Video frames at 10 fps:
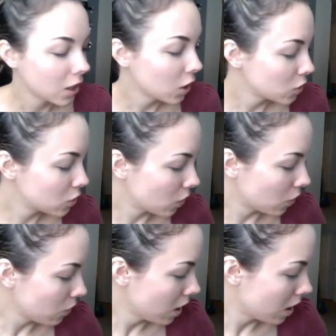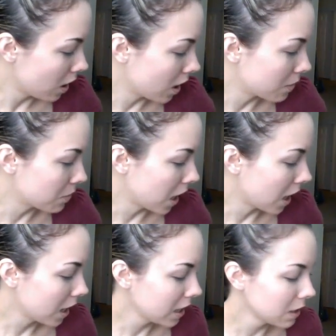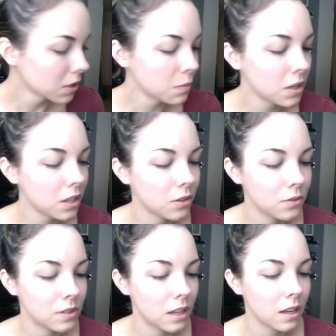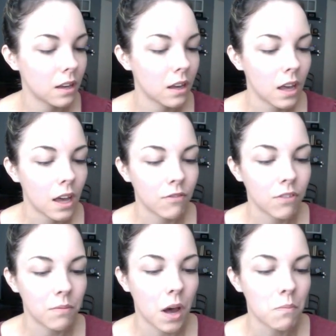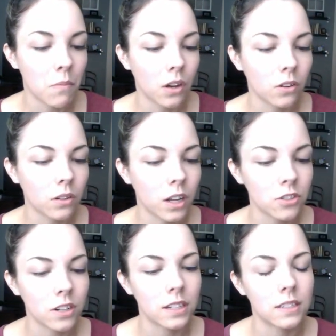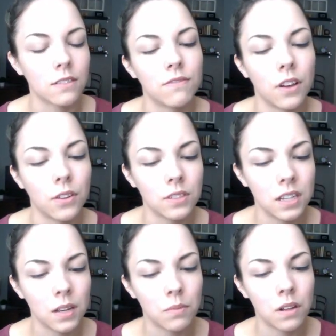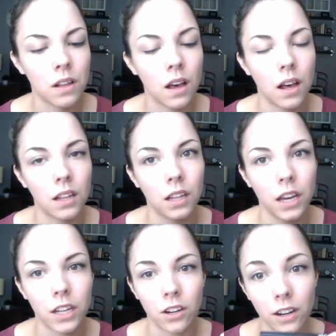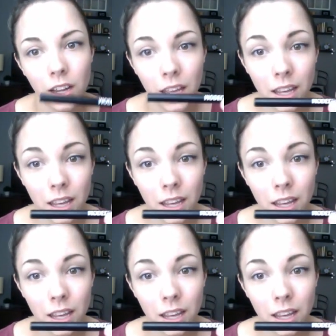So I am going to be using from Model Launcher. It's a felt tip liner.